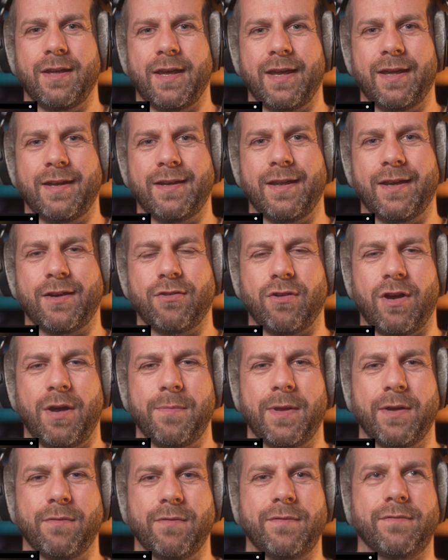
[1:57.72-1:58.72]
and Cry
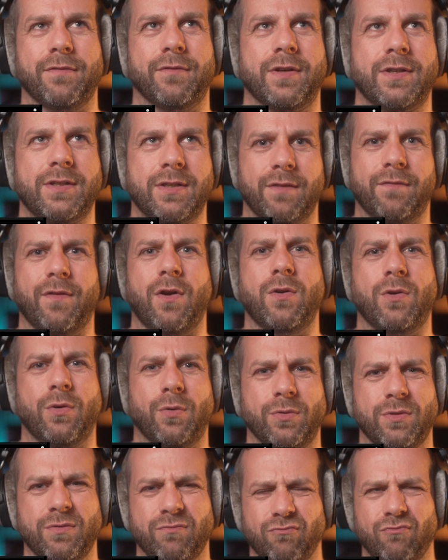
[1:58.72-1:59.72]
Me a River-ish, the
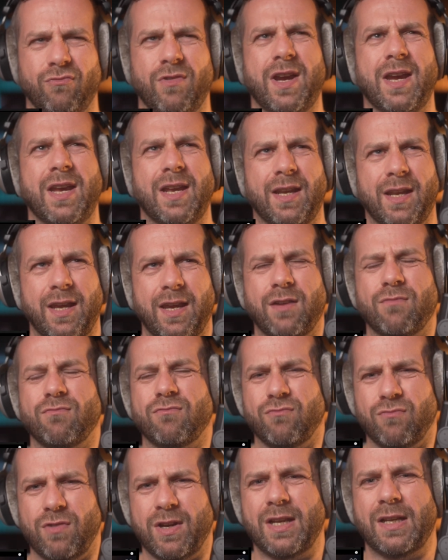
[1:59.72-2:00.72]
vocals really,
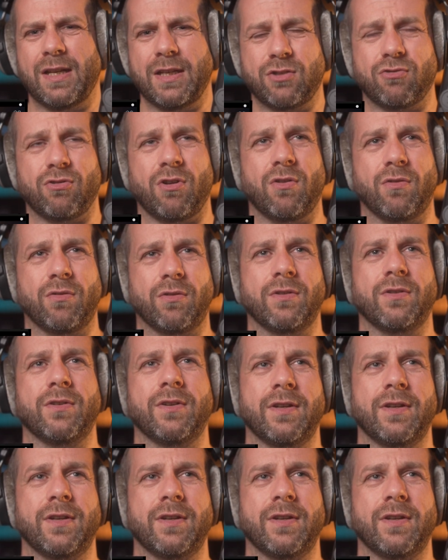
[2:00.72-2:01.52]
really strong.